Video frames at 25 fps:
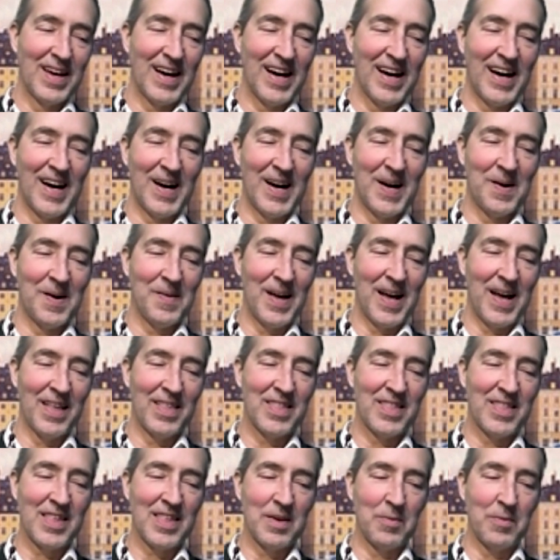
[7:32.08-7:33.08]

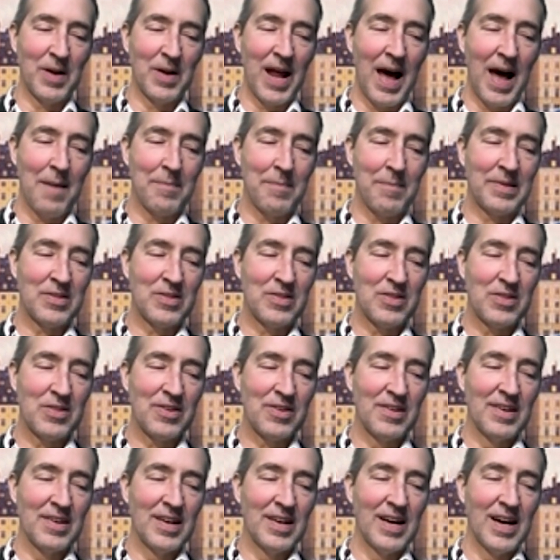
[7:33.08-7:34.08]
and see what
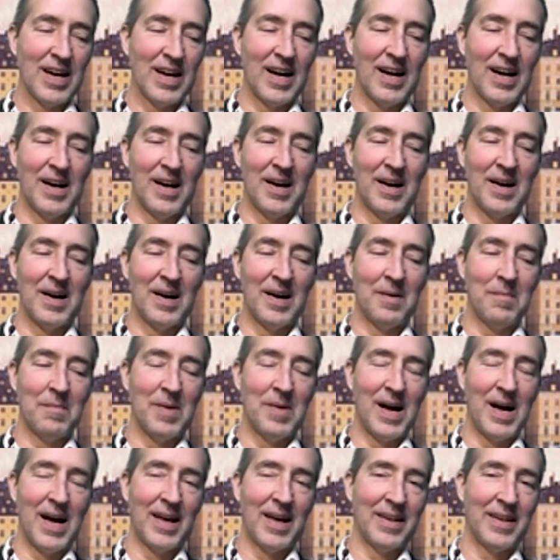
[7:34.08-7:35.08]
happens.
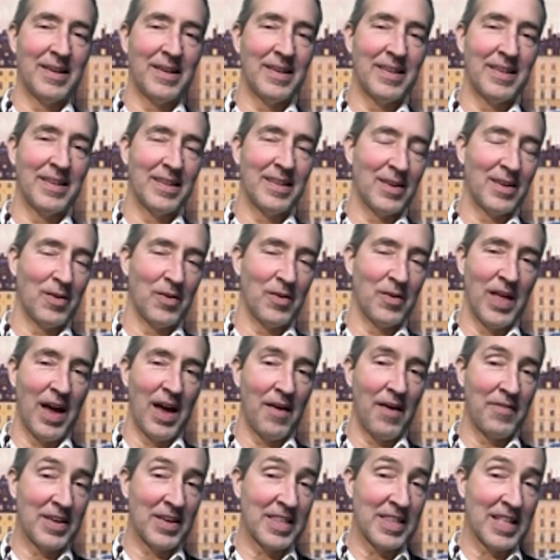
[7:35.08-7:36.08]
And they
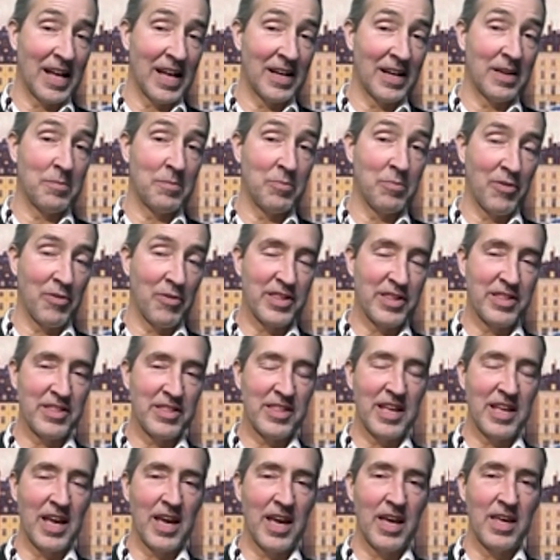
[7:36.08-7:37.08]
have extended prison
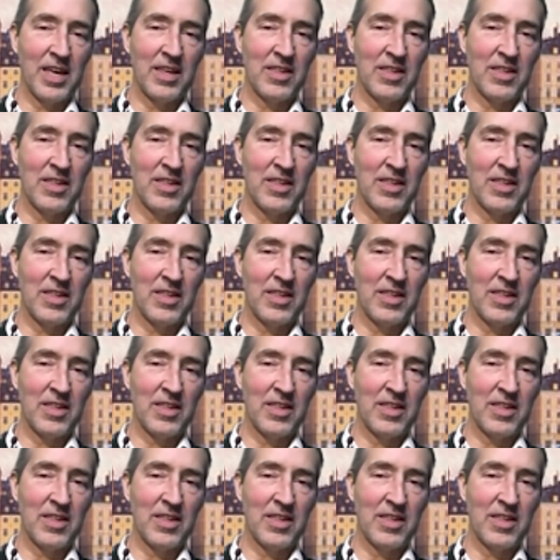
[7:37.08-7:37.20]
stays